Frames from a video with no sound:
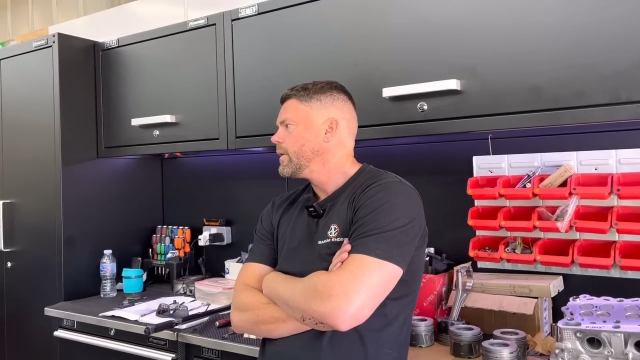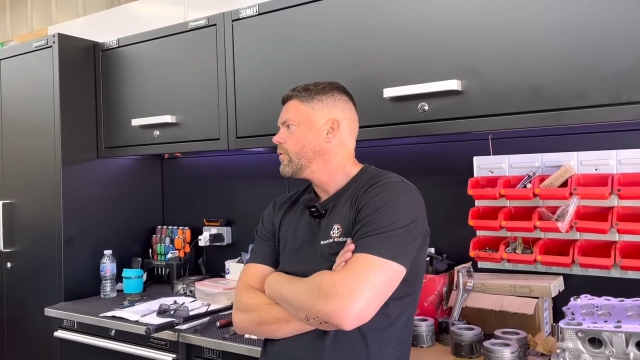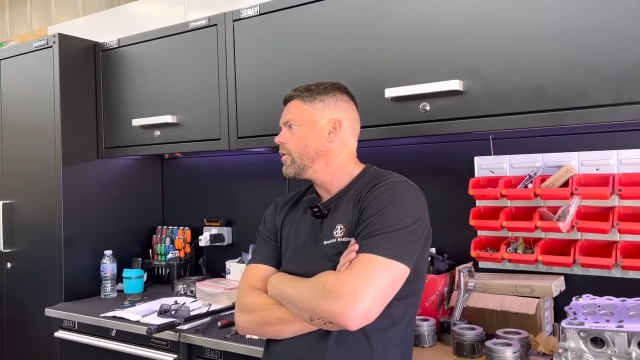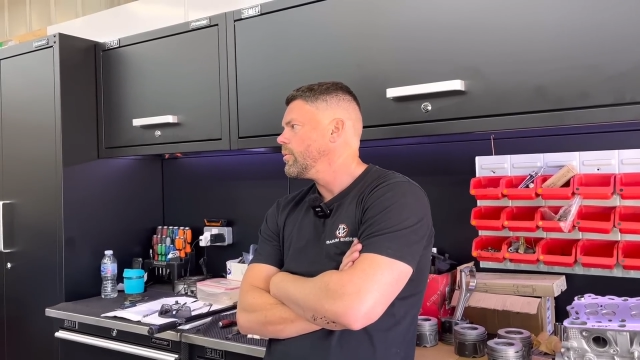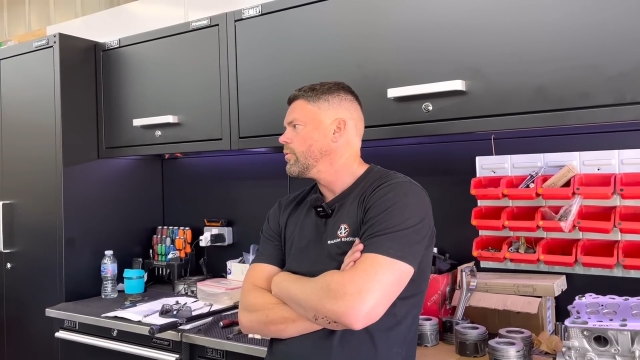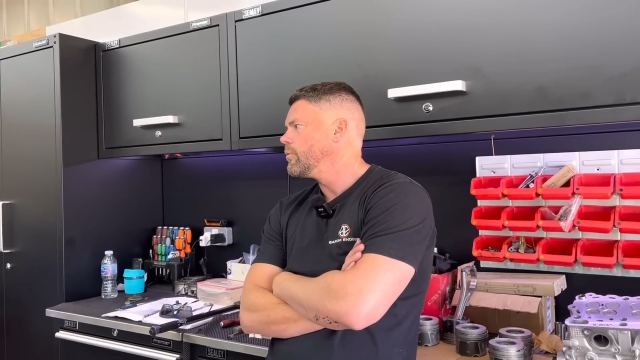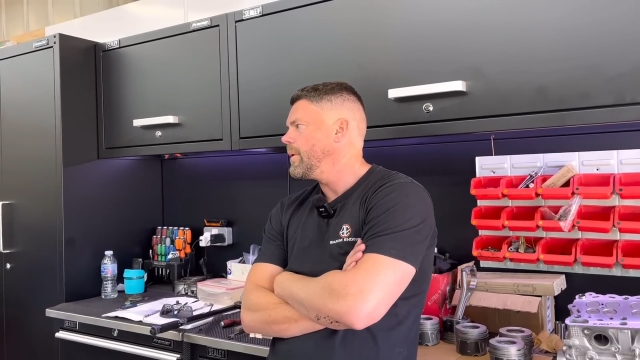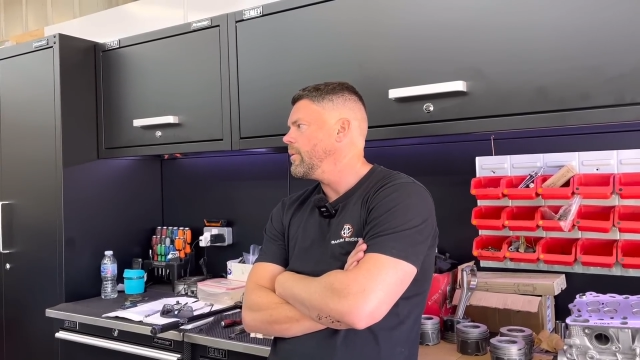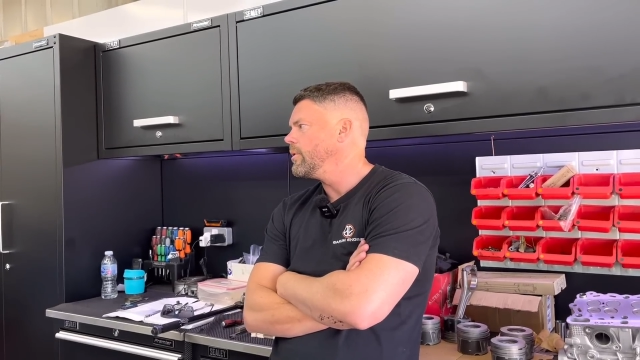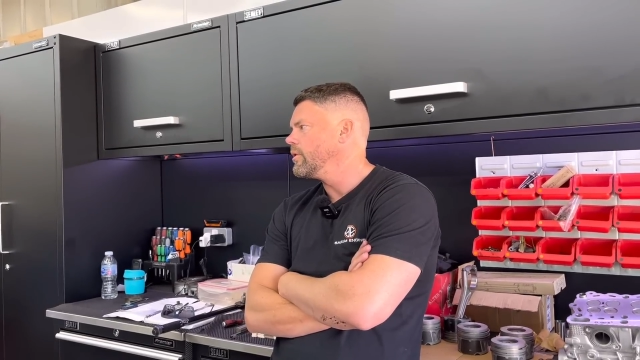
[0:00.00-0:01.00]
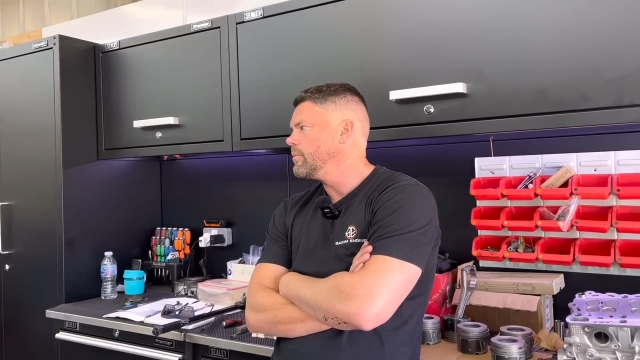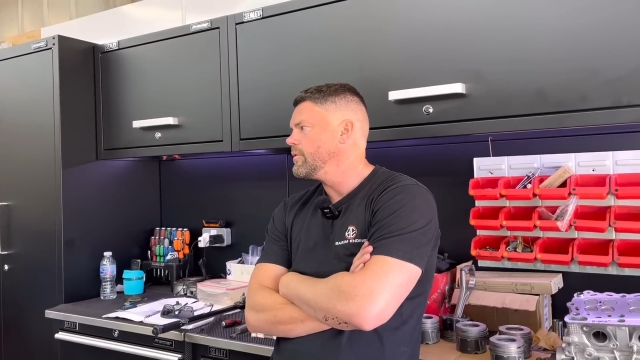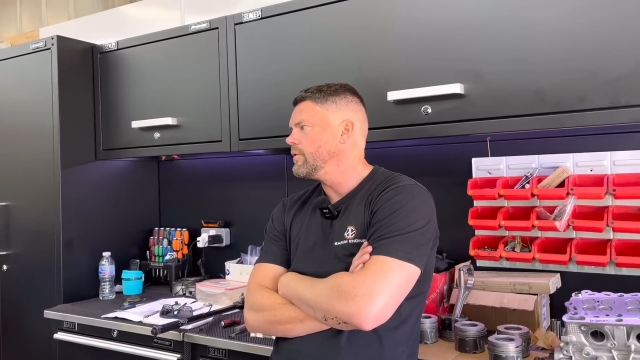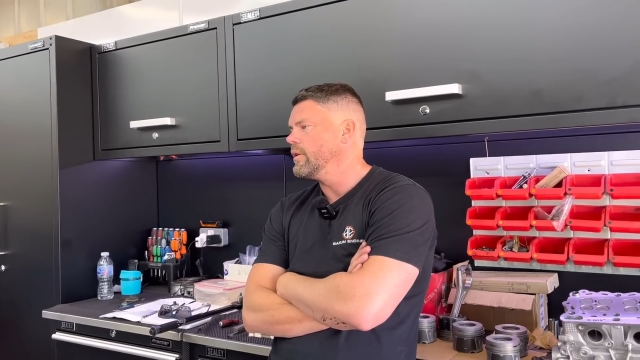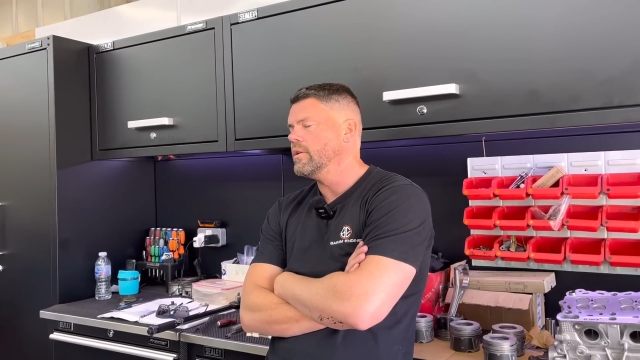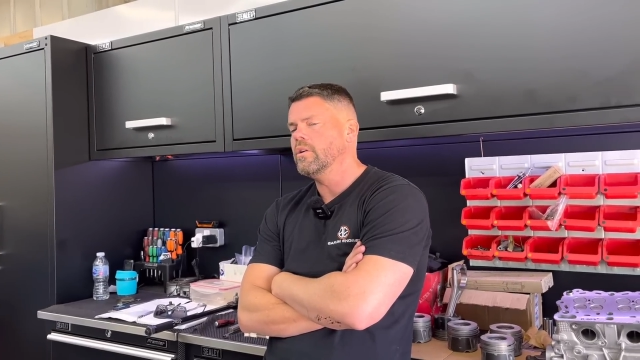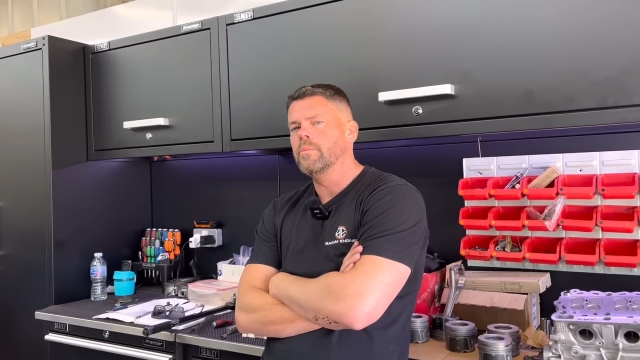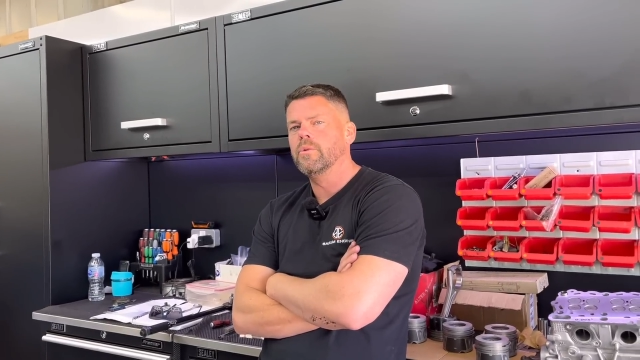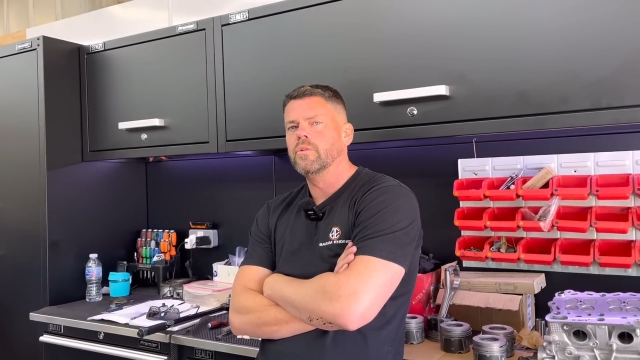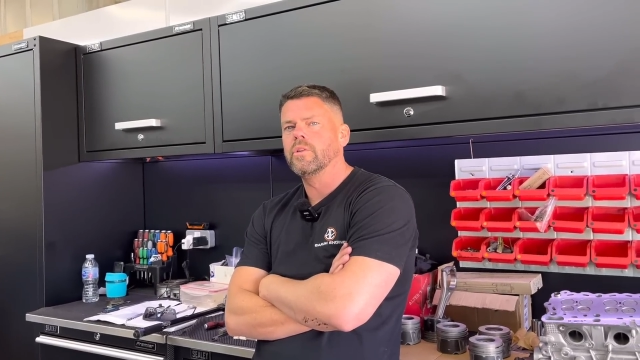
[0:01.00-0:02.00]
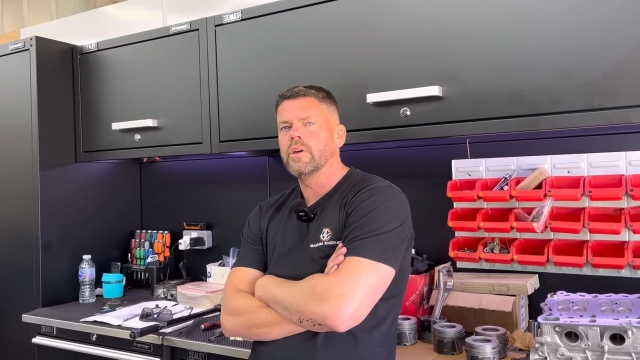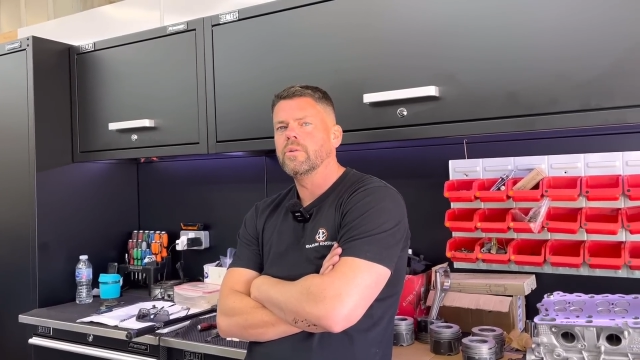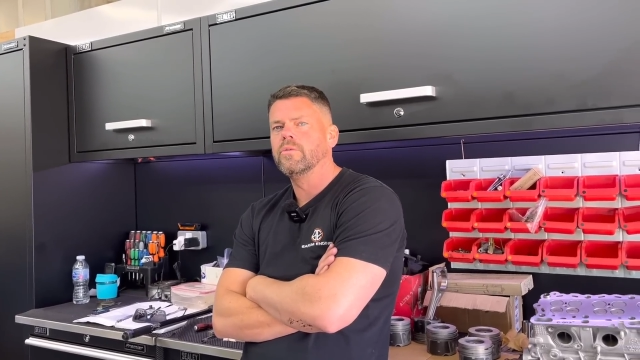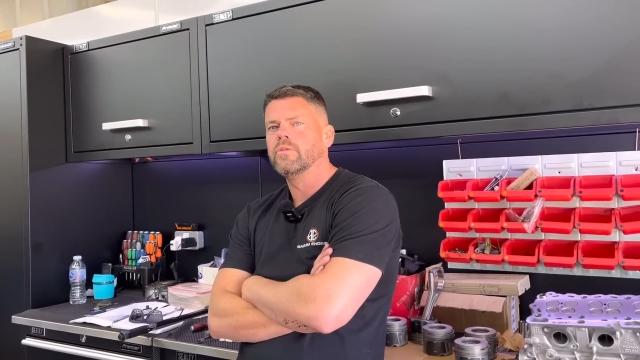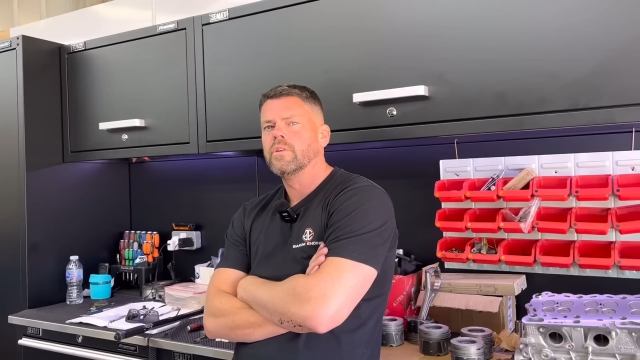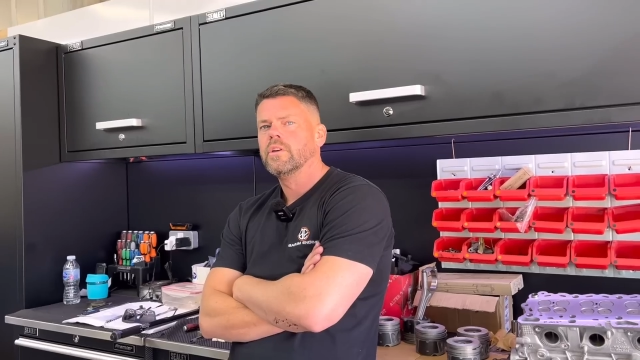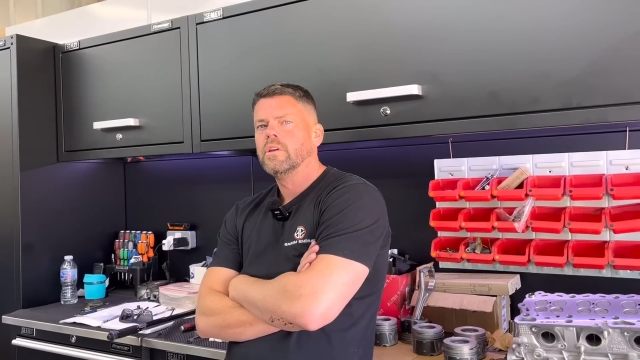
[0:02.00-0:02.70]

So I'm spec we're going to be seeing a lot more of those.